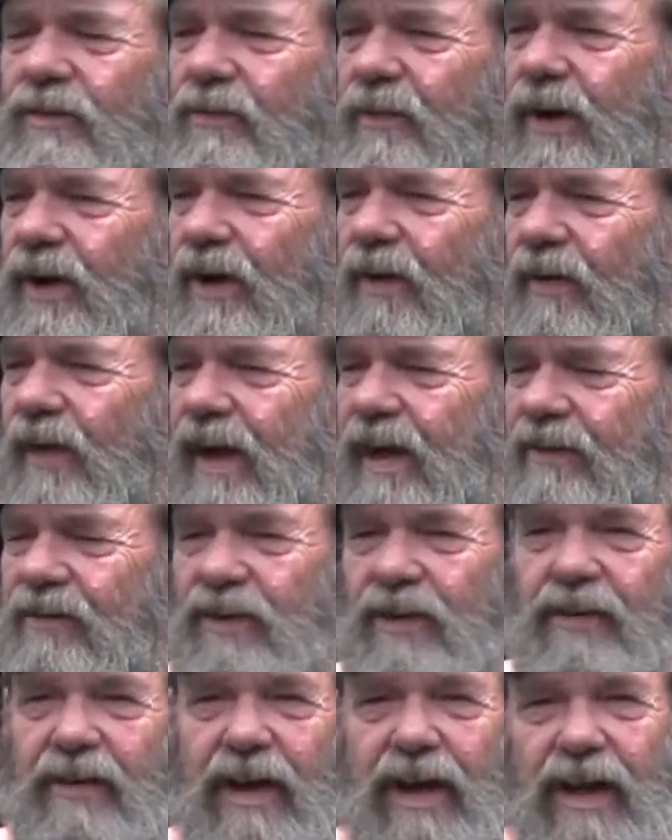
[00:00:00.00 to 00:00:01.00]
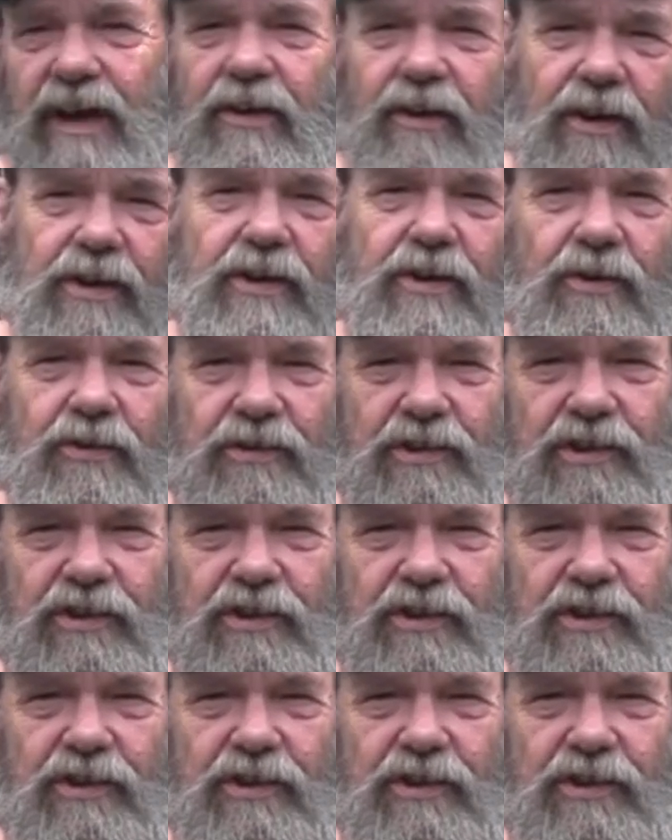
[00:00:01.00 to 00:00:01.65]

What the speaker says: realizing that I couldn't use